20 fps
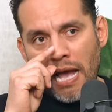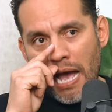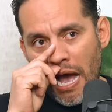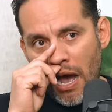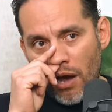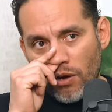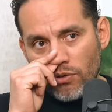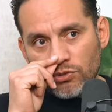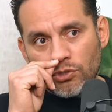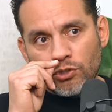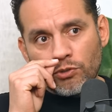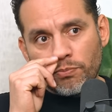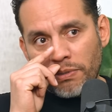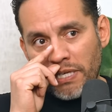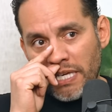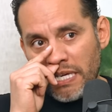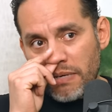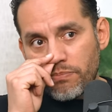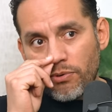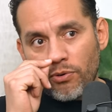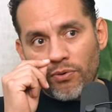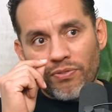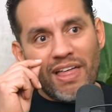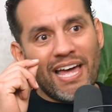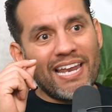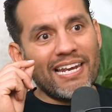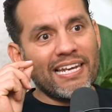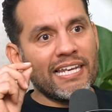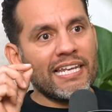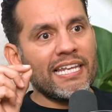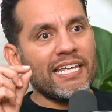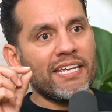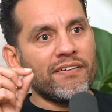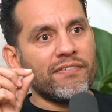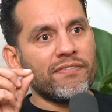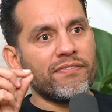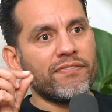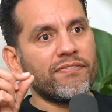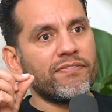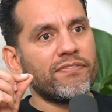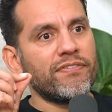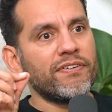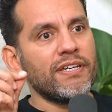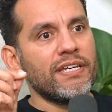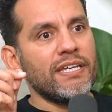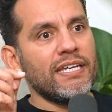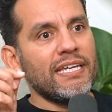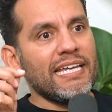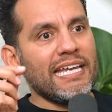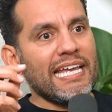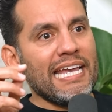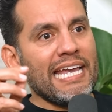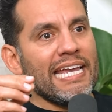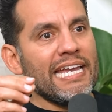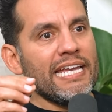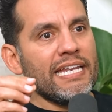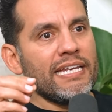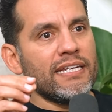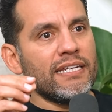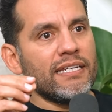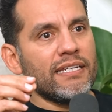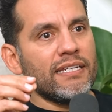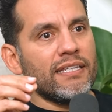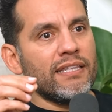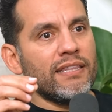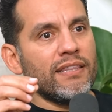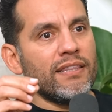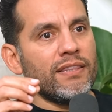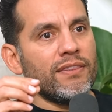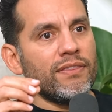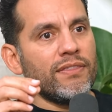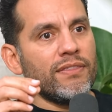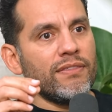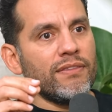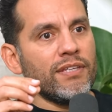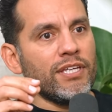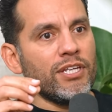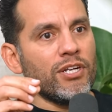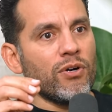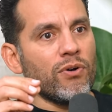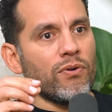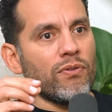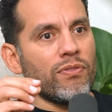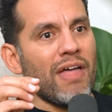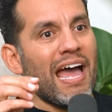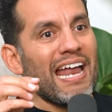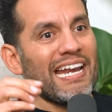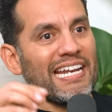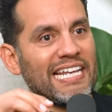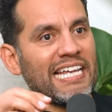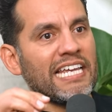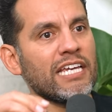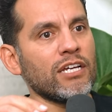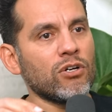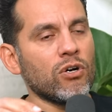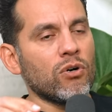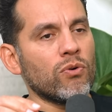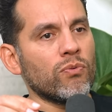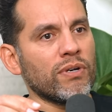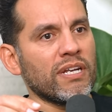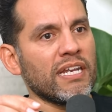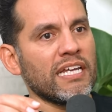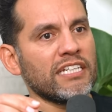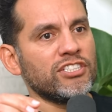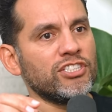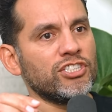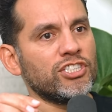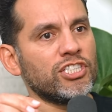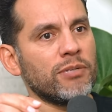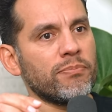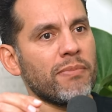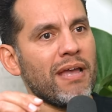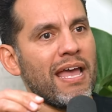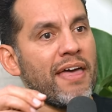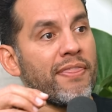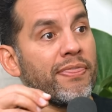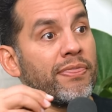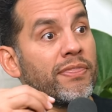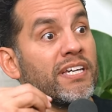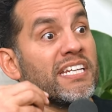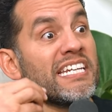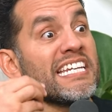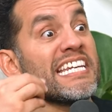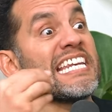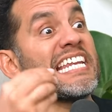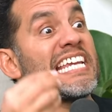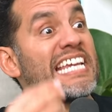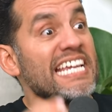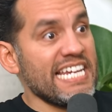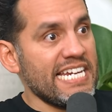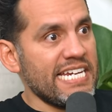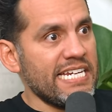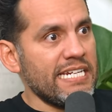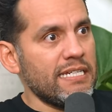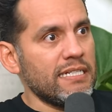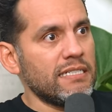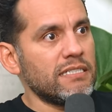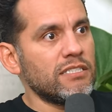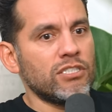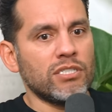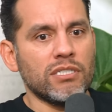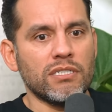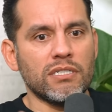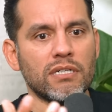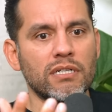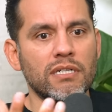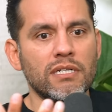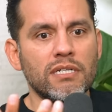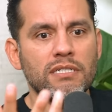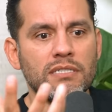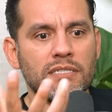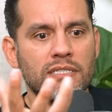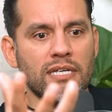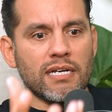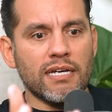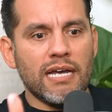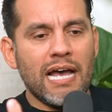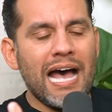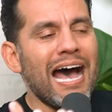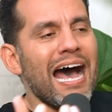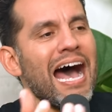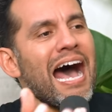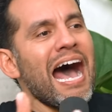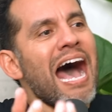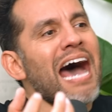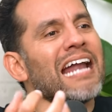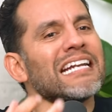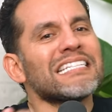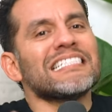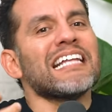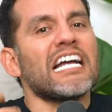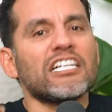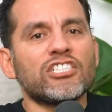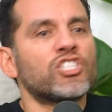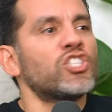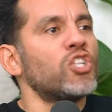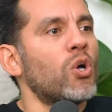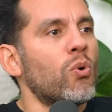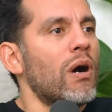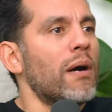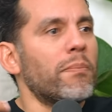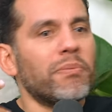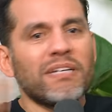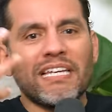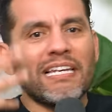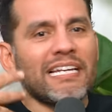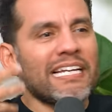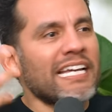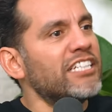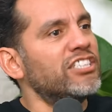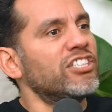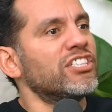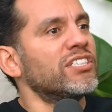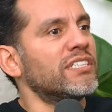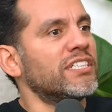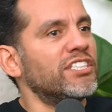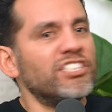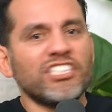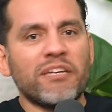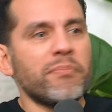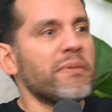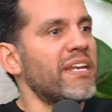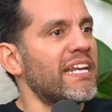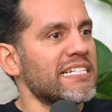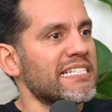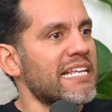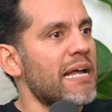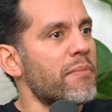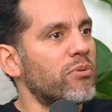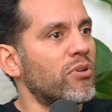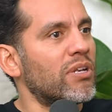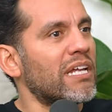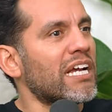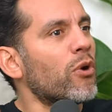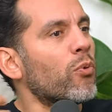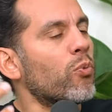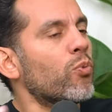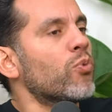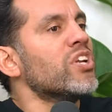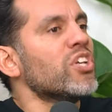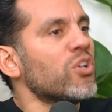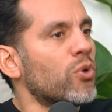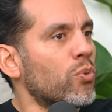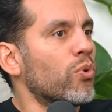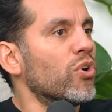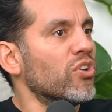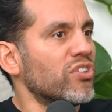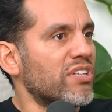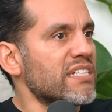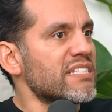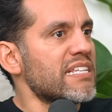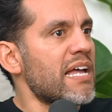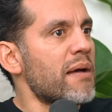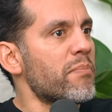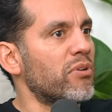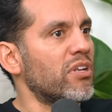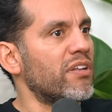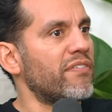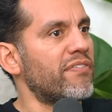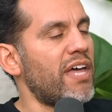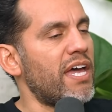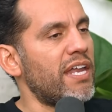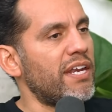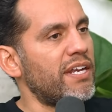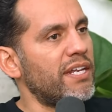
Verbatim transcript: how do people that live in you know that ego relationship and the need to to how, how does that show up? Could you could you give me an example, like a real world example of that?